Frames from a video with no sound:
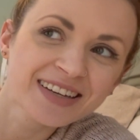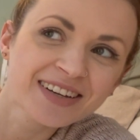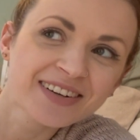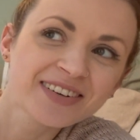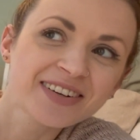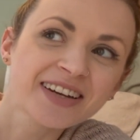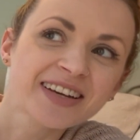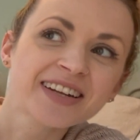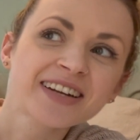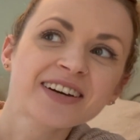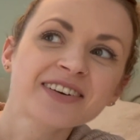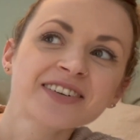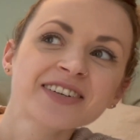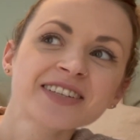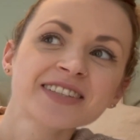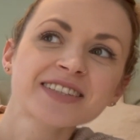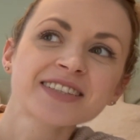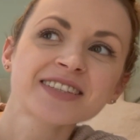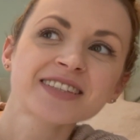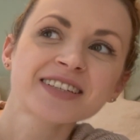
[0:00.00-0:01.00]
okay, now
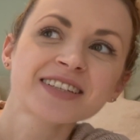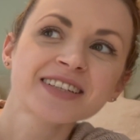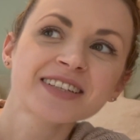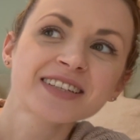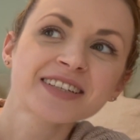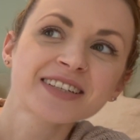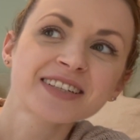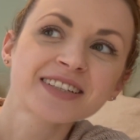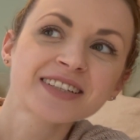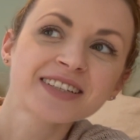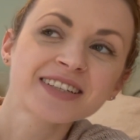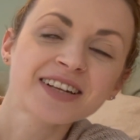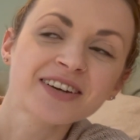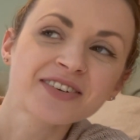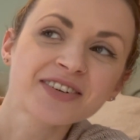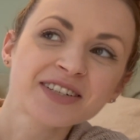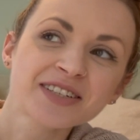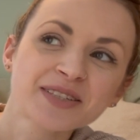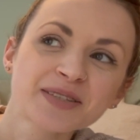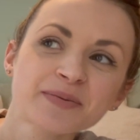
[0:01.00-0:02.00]

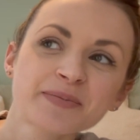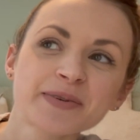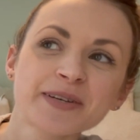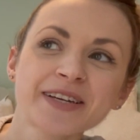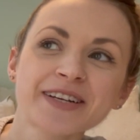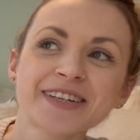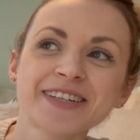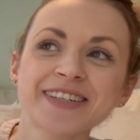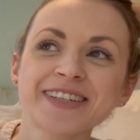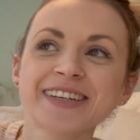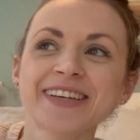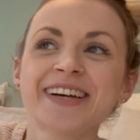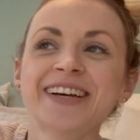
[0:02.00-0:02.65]
he disappeared.